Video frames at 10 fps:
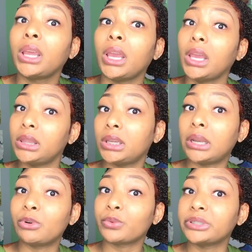And then
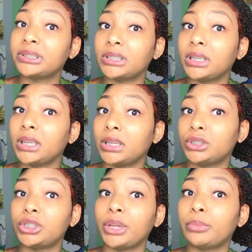I'm gonna rinse it and
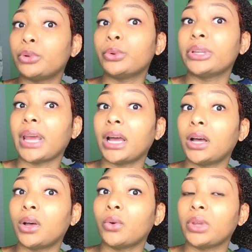shampoo it
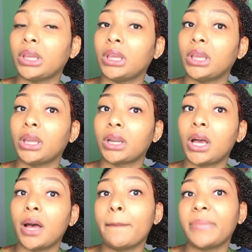out and
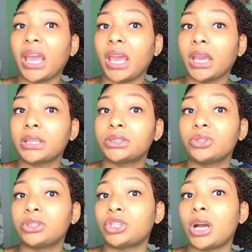come back so
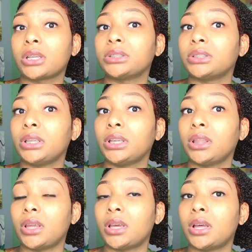that y'all can see
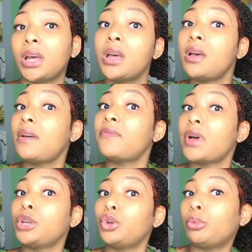the
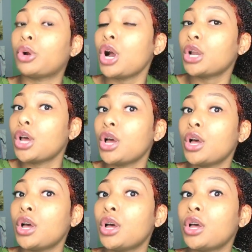final
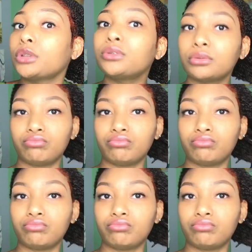product.